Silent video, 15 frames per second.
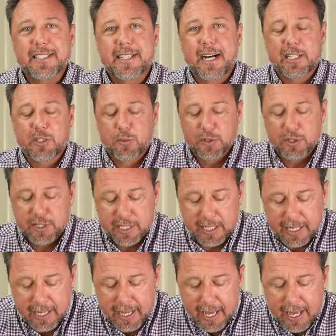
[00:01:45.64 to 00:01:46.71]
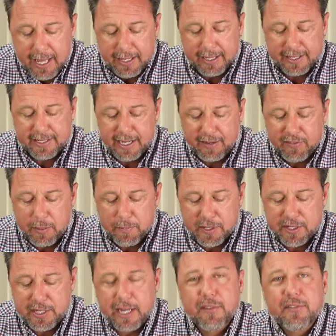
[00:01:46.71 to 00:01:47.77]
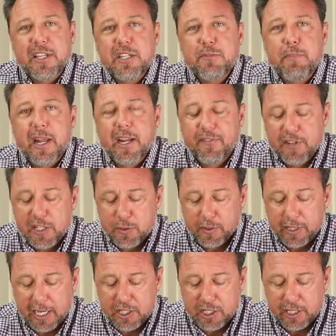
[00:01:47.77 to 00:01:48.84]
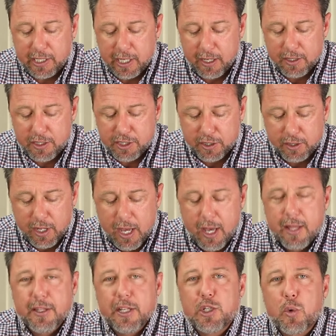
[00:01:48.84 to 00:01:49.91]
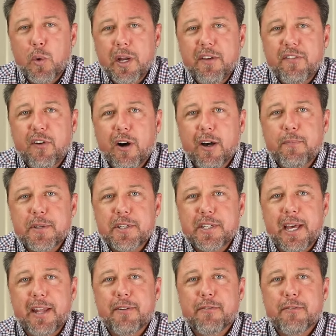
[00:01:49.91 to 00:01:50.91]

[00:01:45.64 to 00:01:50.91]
cuts will see, that 70% of these benefits will actually go to the 25%